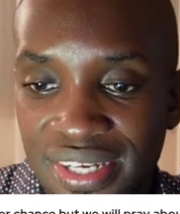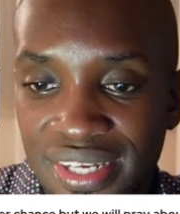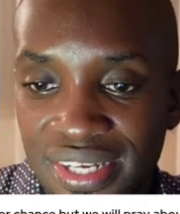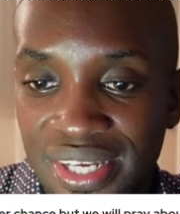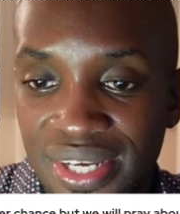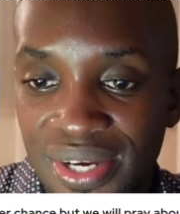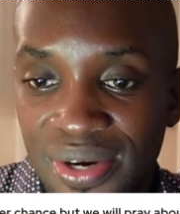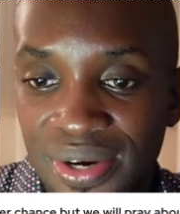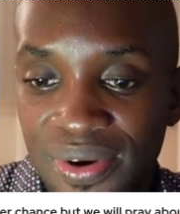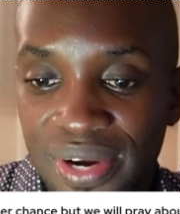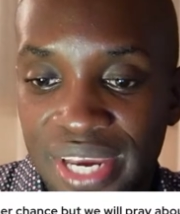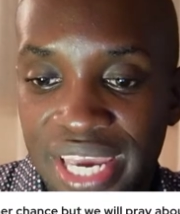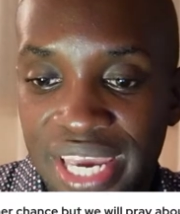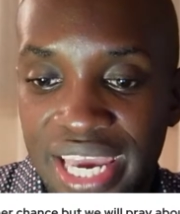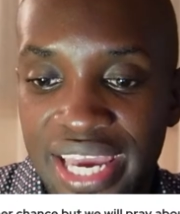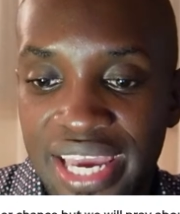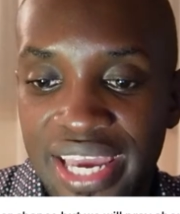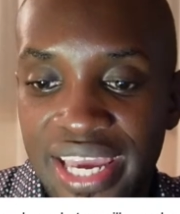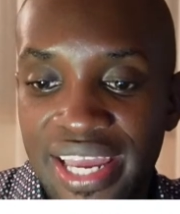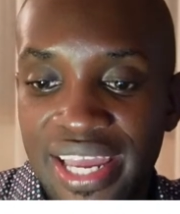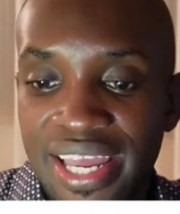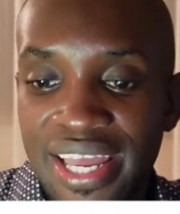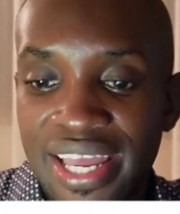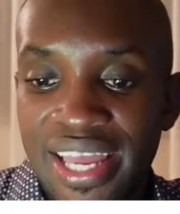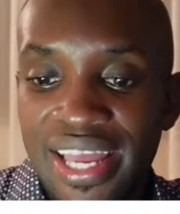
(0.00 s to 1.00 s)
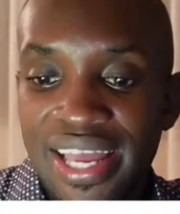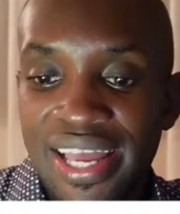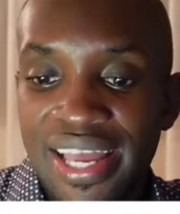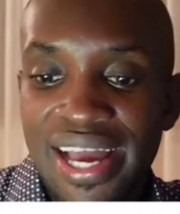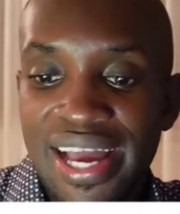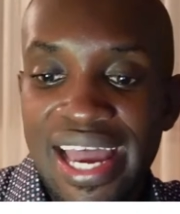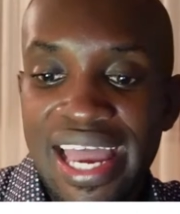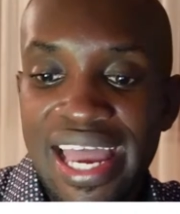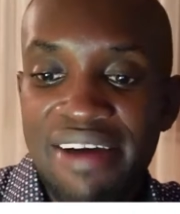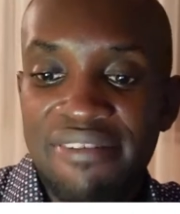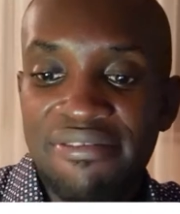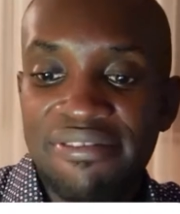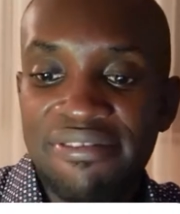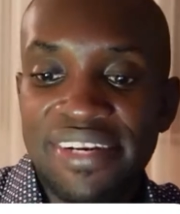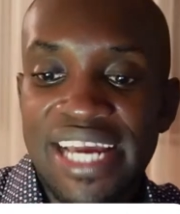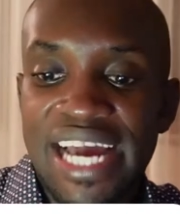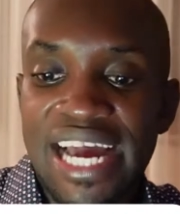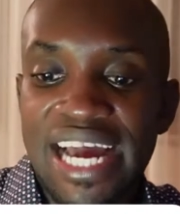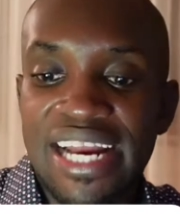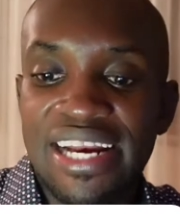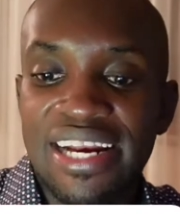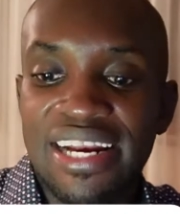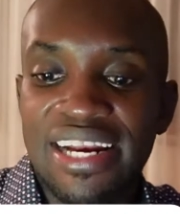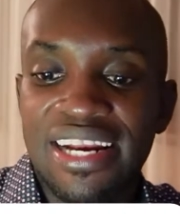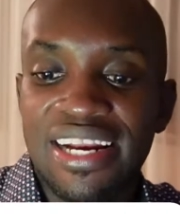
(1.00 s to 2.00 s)
Okay, I have
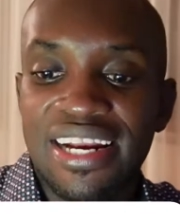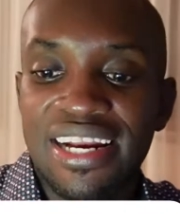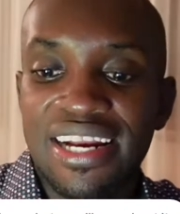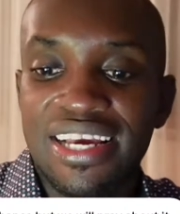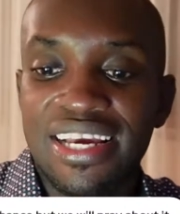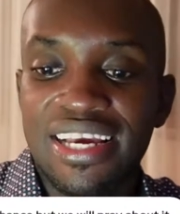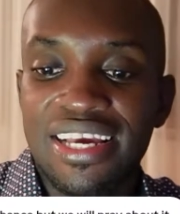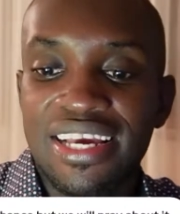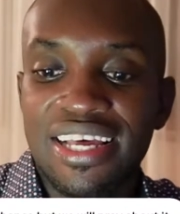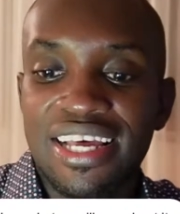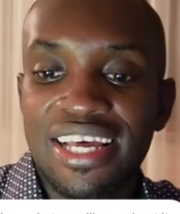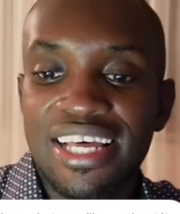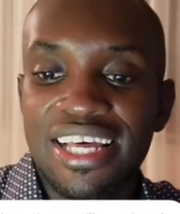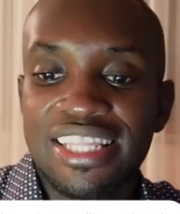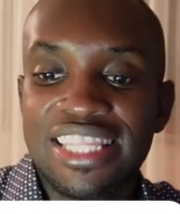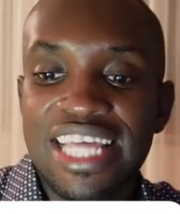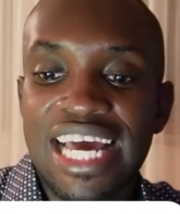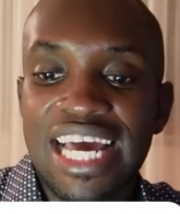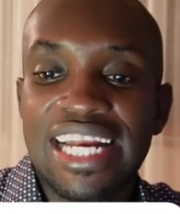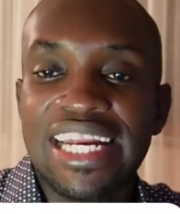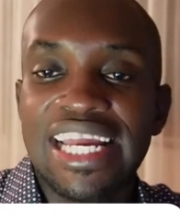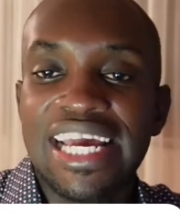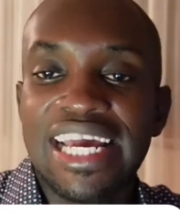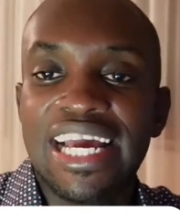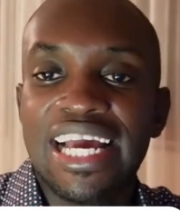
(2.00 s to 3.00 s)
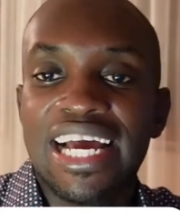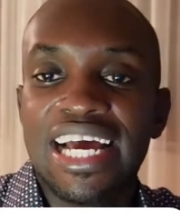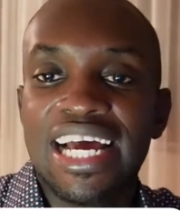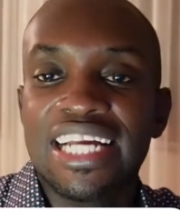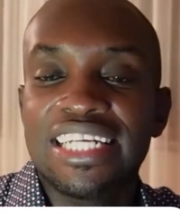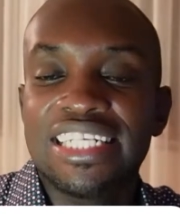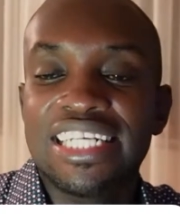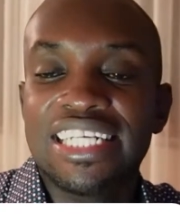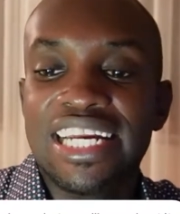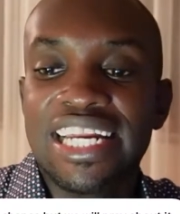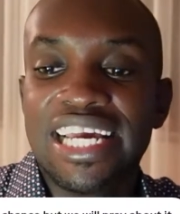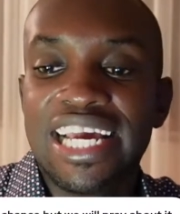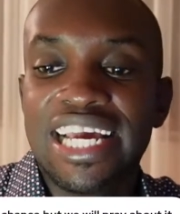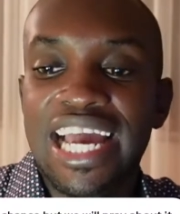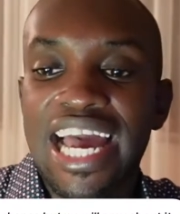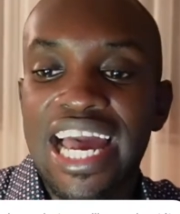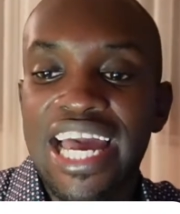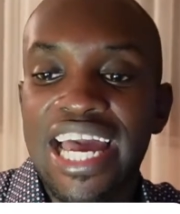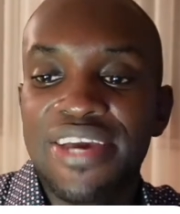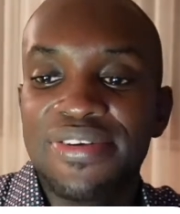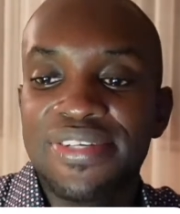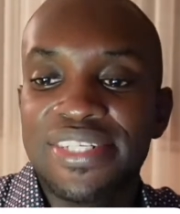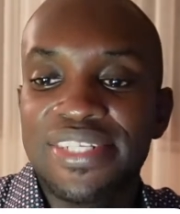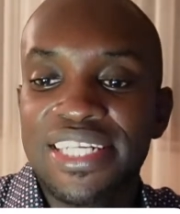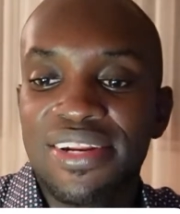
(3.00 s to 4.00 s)
done Tandeka, are
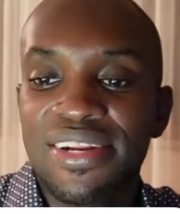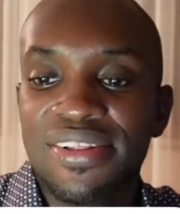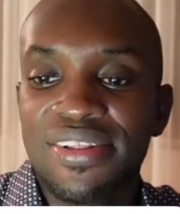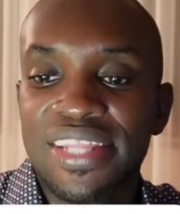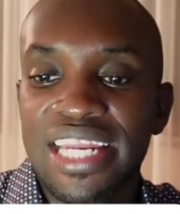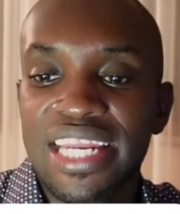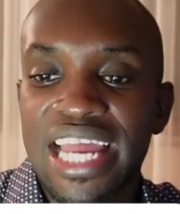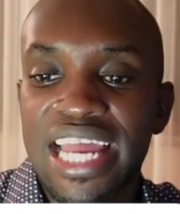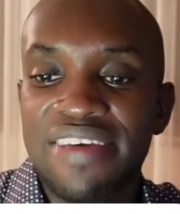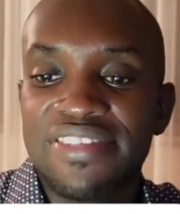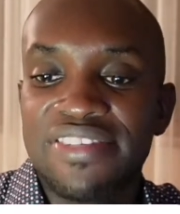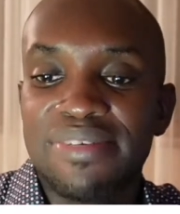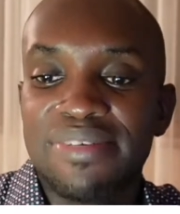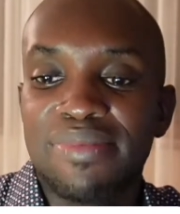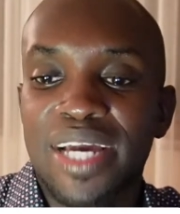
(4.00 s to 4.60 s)
you still on the live stream?